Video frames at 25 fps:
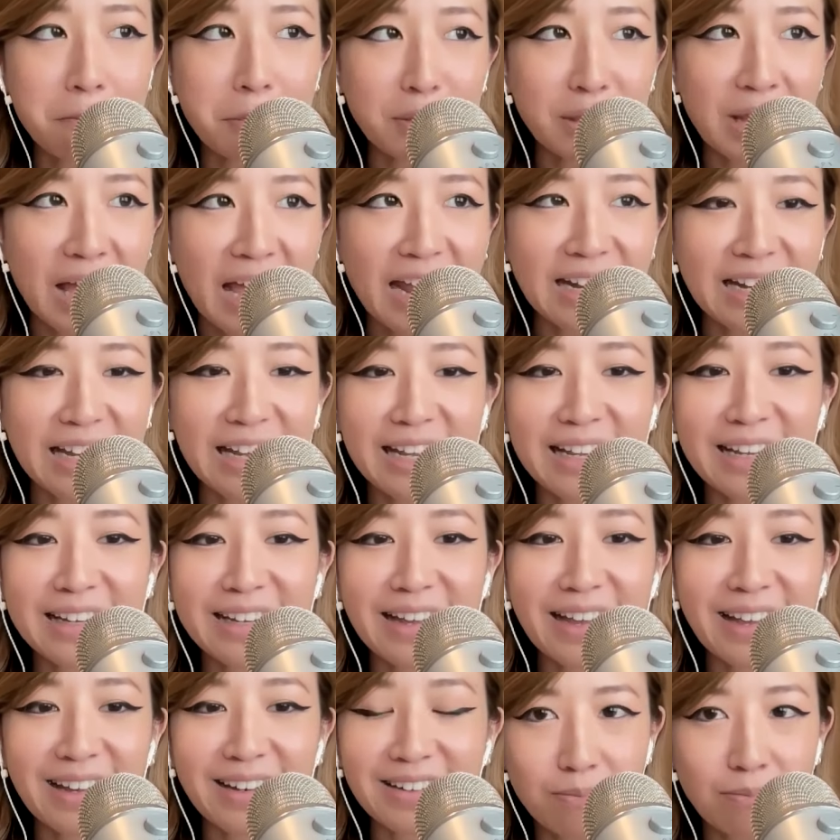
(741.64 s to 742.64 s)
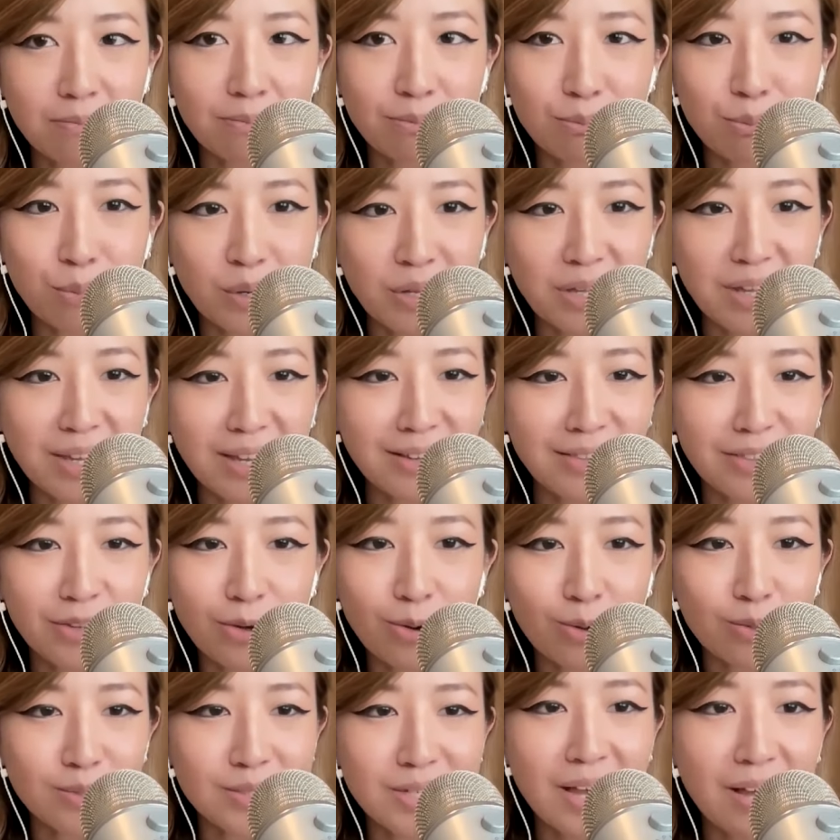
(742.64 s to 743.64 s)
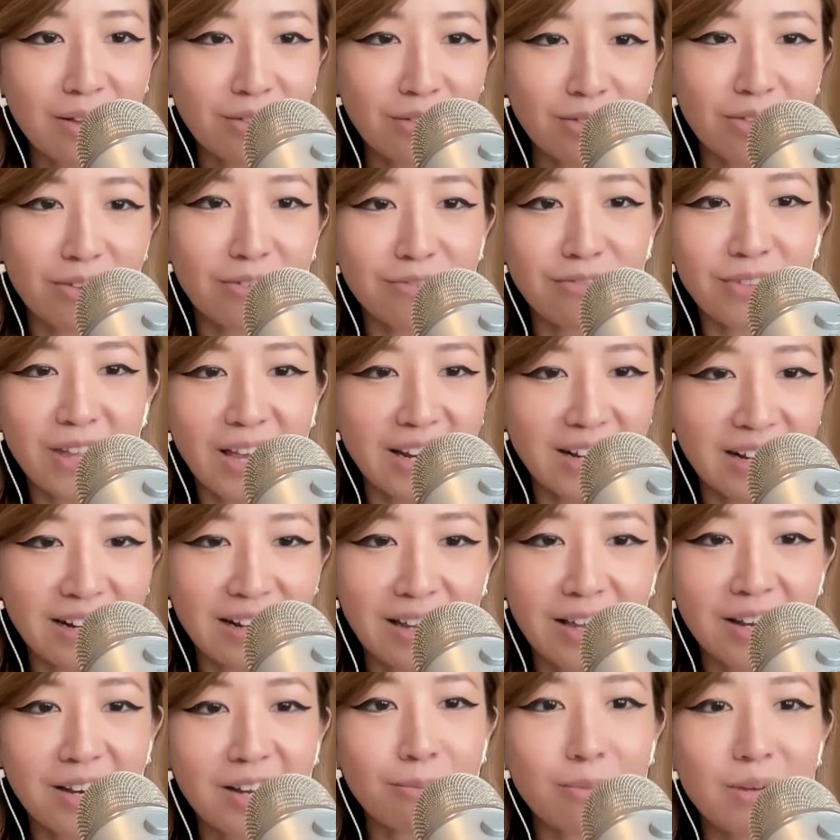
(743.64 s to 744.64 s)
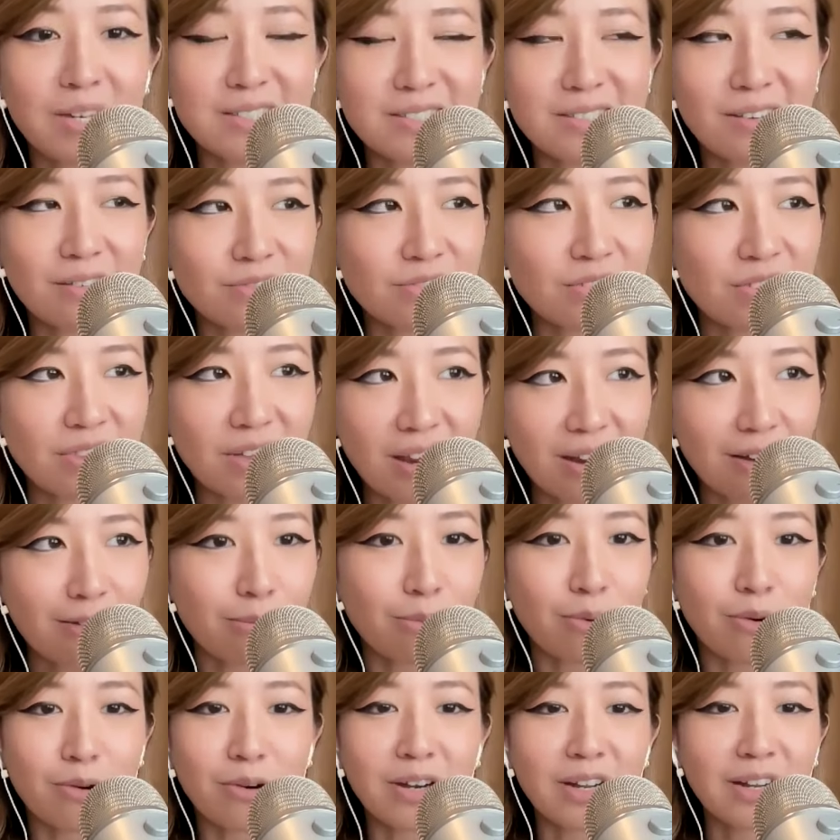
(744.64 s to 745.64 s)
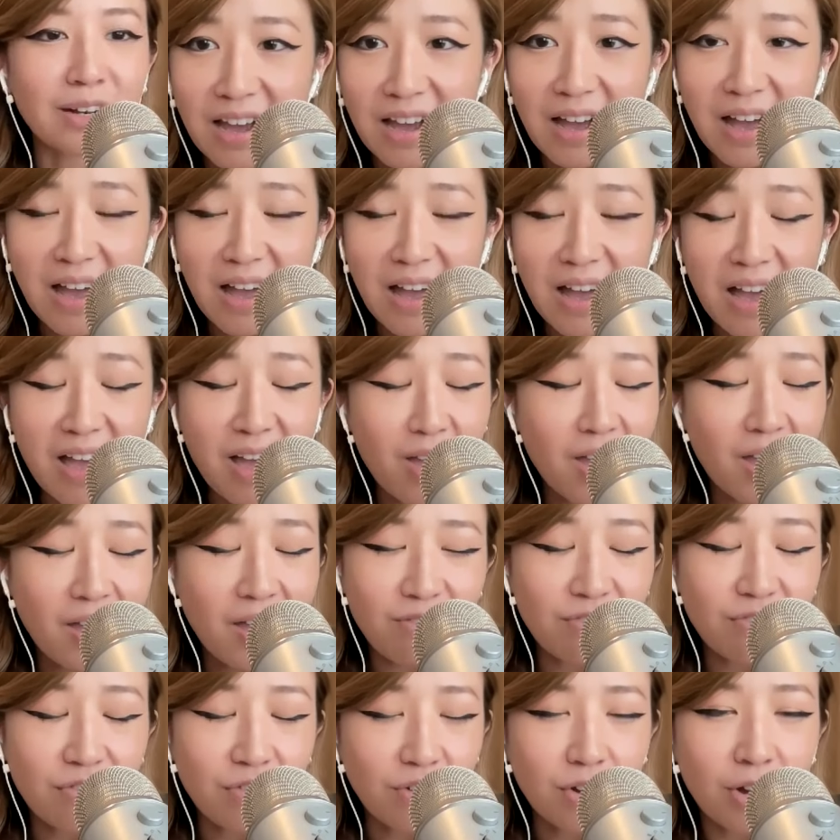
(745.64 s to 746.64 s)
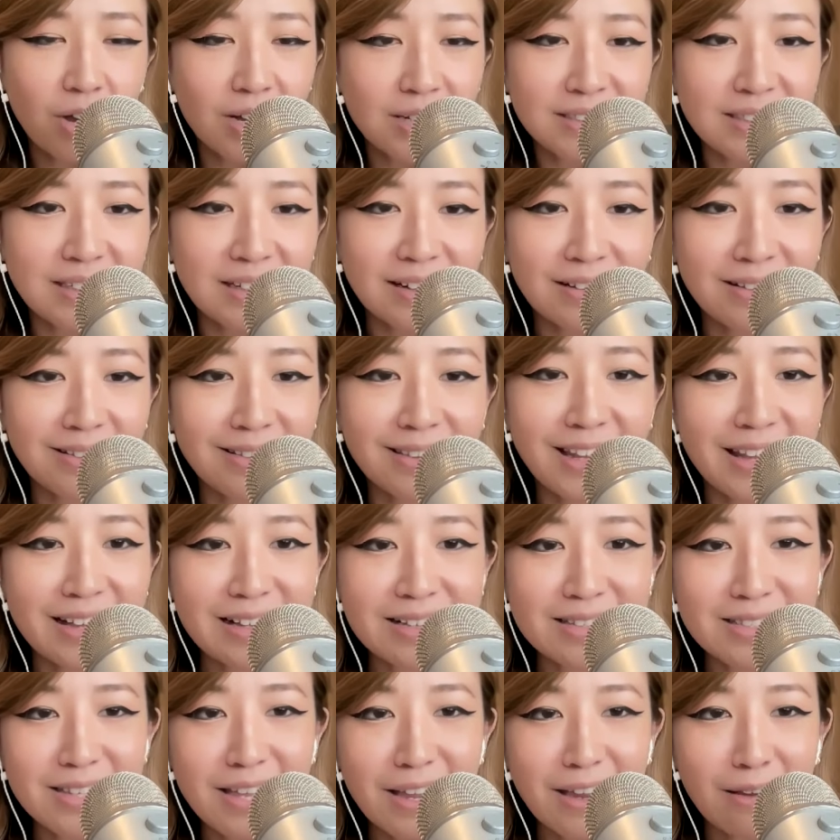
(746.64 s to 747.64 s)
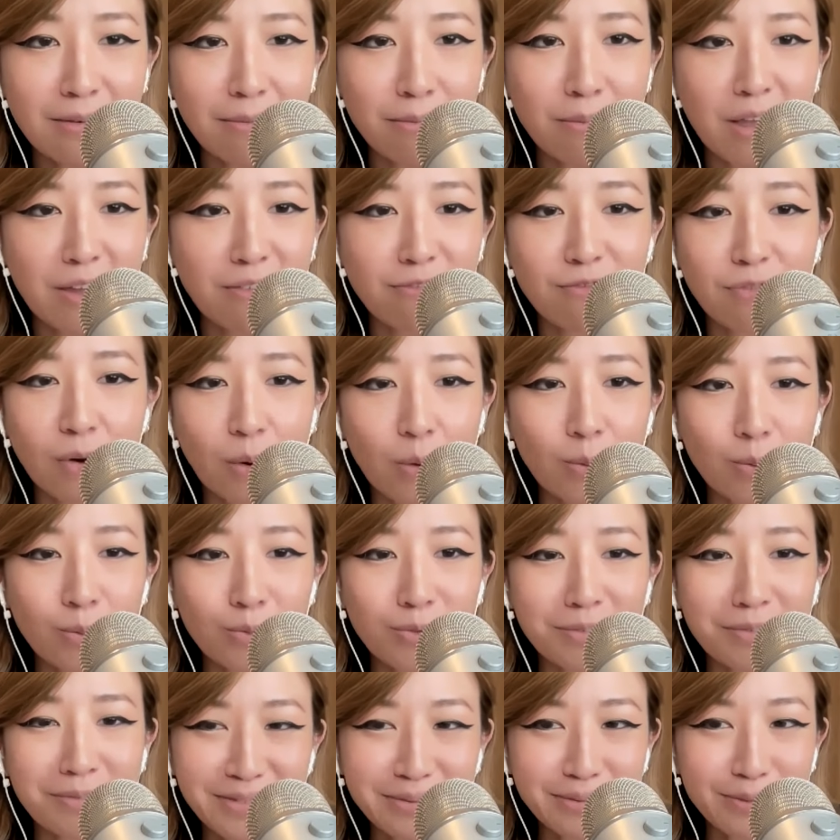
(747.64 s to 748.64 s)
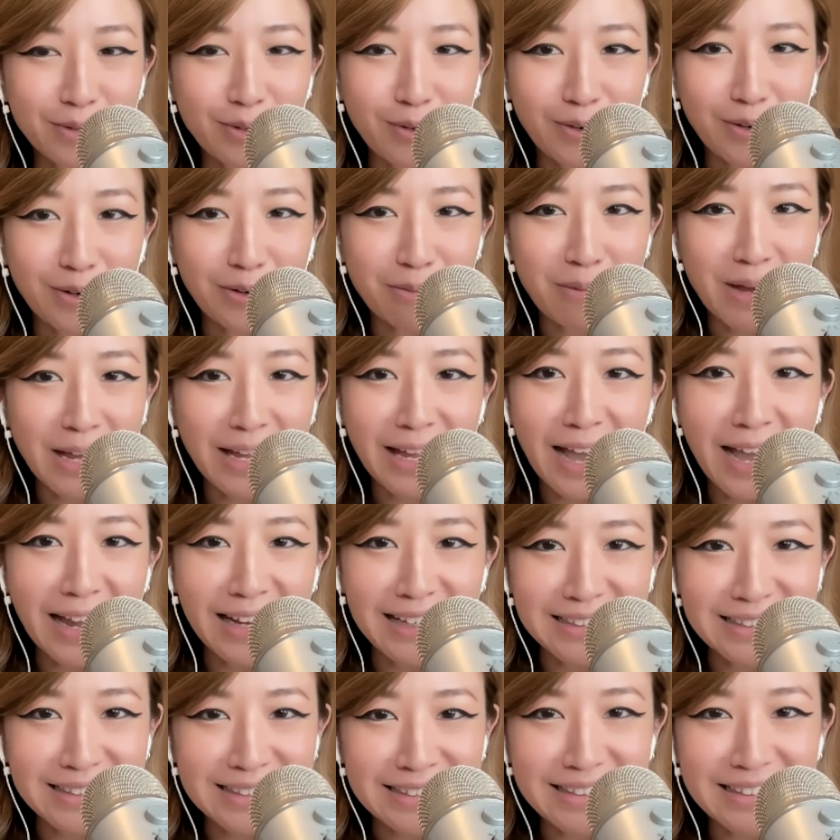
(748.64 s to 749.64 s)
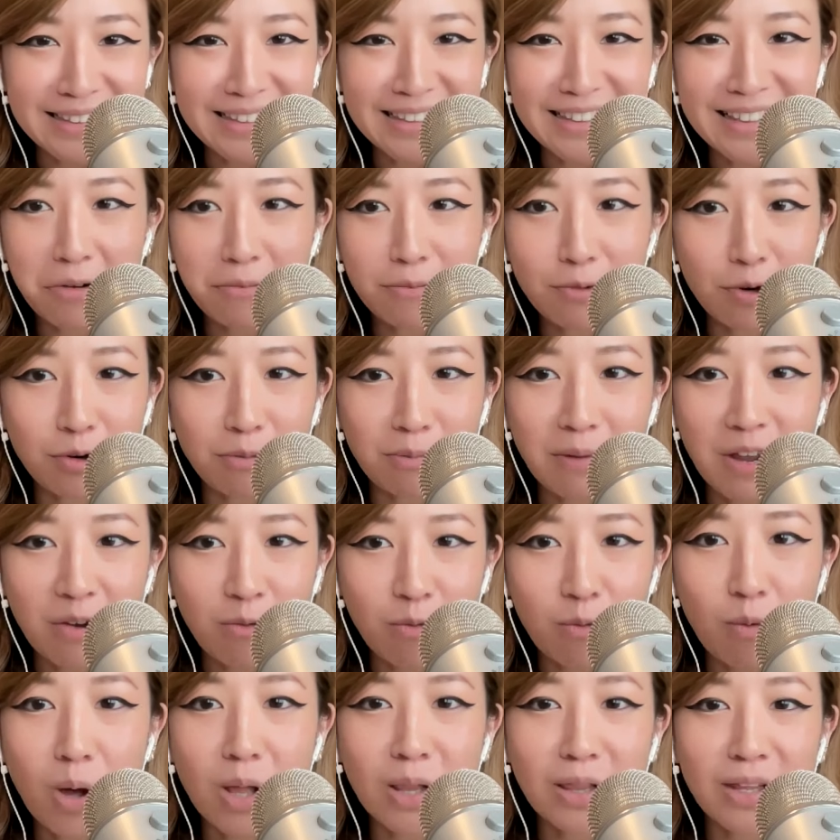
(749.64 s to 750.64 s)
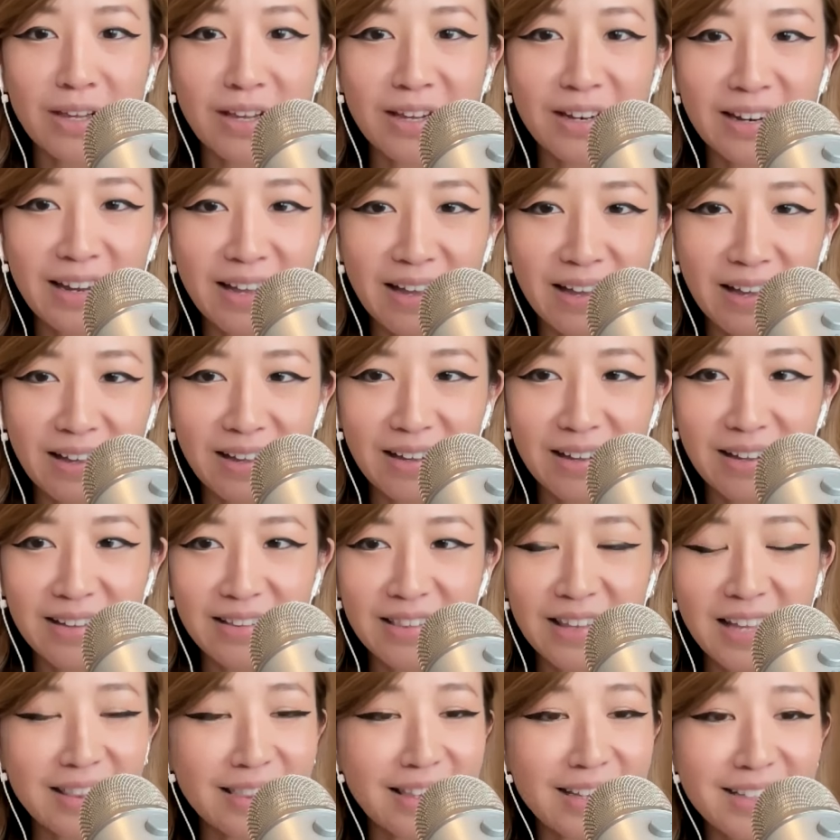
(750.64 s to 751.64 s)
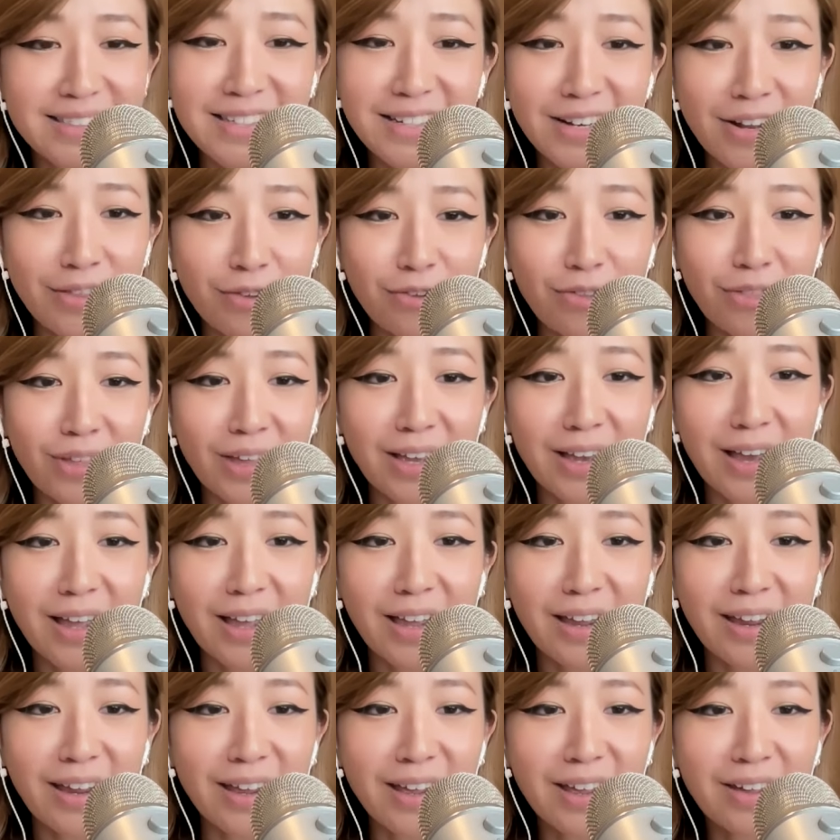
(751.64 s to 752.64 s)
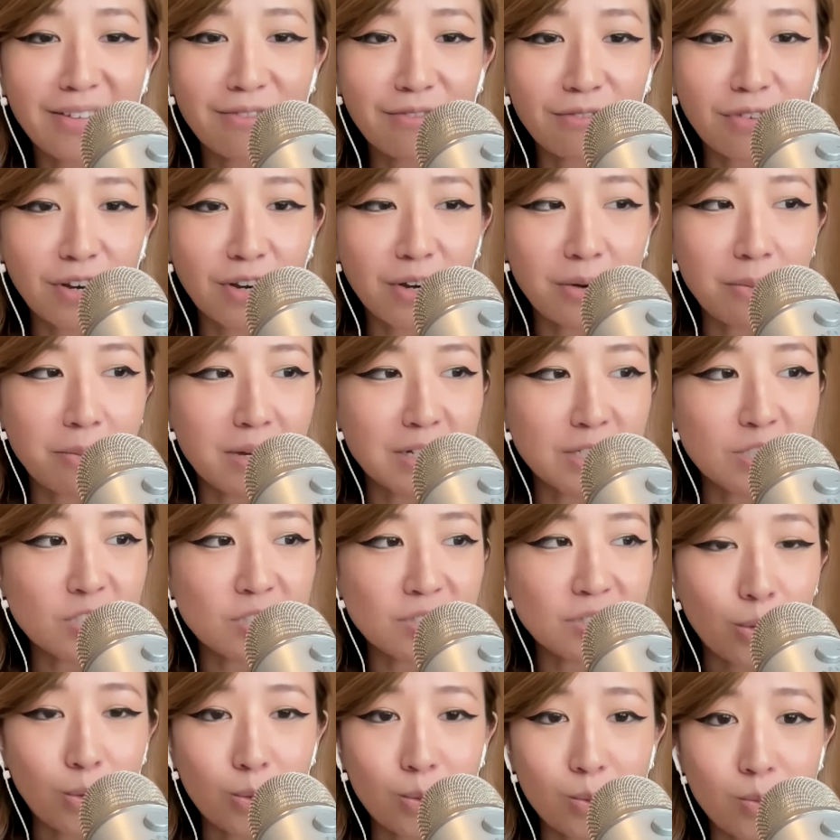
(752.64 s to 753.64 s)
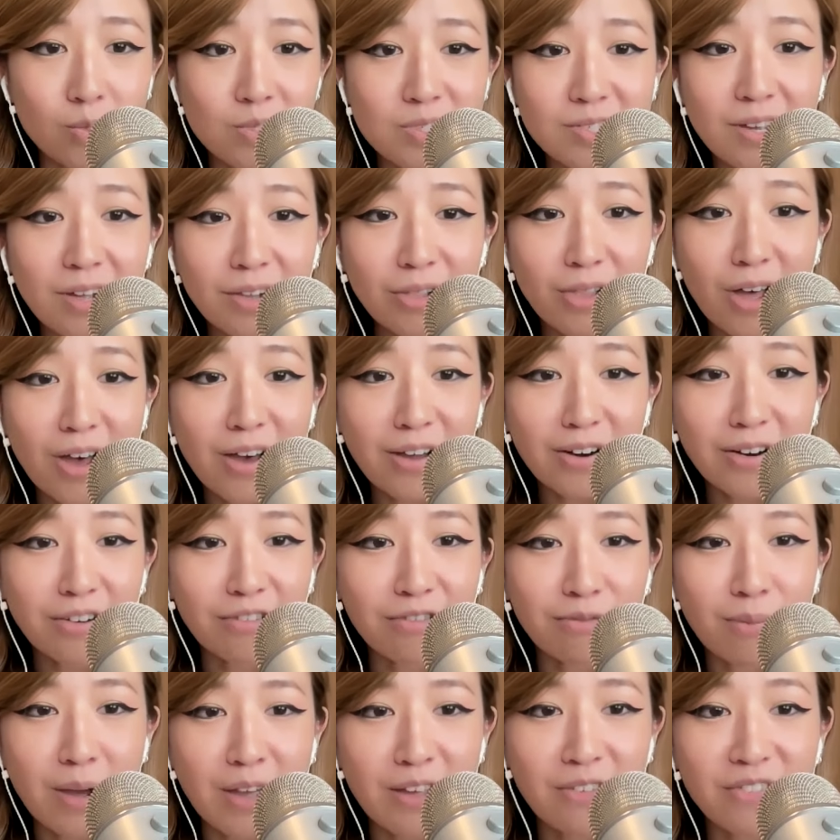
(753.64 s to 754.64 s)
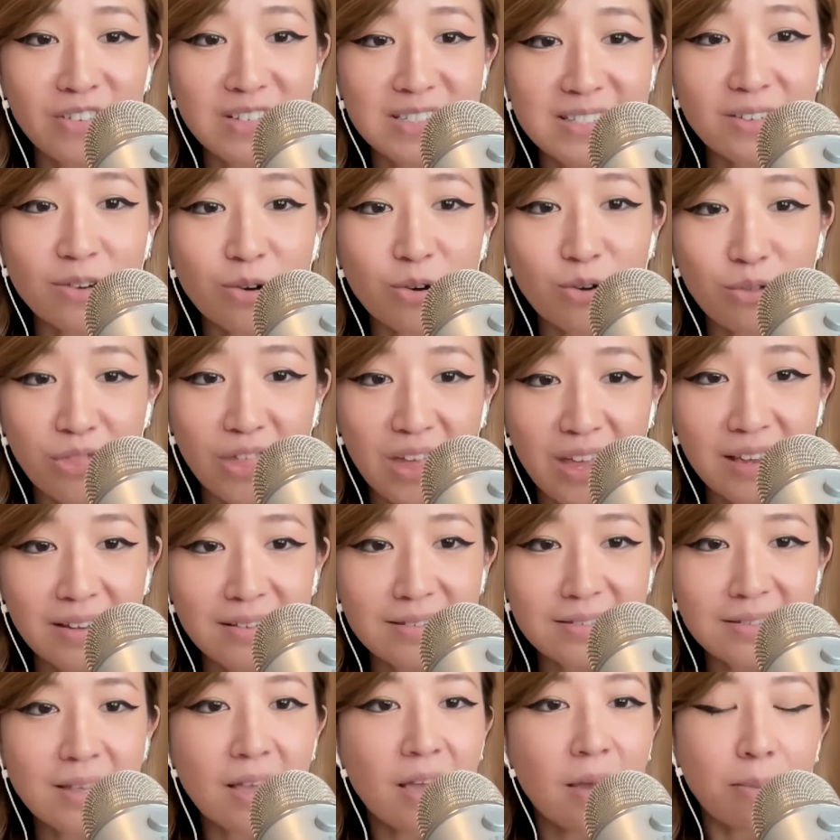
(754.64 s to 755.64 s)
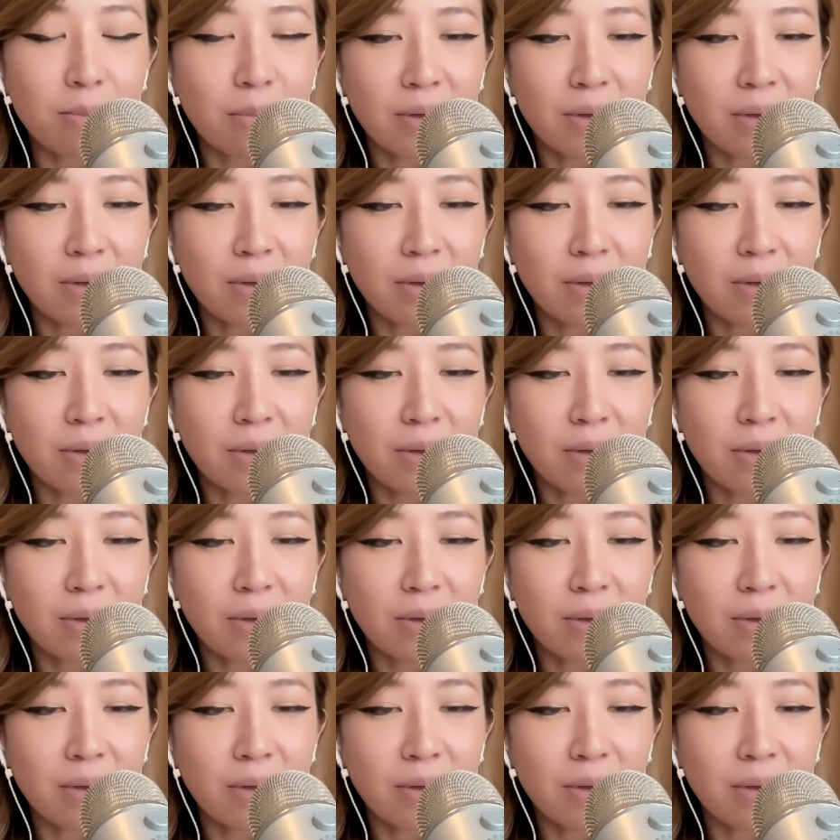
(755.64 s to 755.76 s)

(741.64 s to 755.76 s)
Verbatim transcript: planning and booking the hotel and the flight and getting myself to the airport. And I've forgotten things like my phone or my I D or my wallet. Uh, that, that's another thing. I very much lose a lot of my physical things.